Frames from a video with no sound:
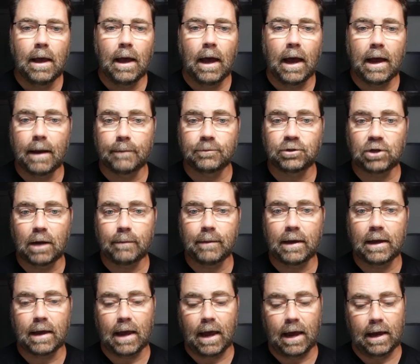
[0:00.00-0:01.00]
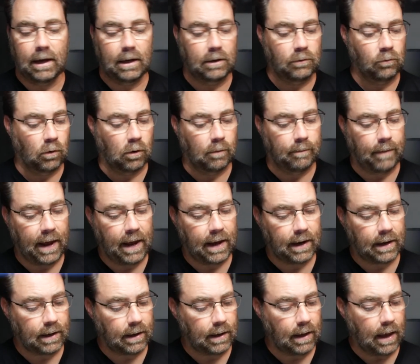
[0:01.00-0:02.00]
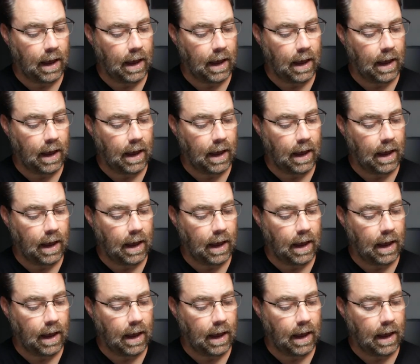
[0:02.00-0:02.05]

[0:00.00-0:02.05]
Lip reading: Hey, I'm Jamie, and we're back,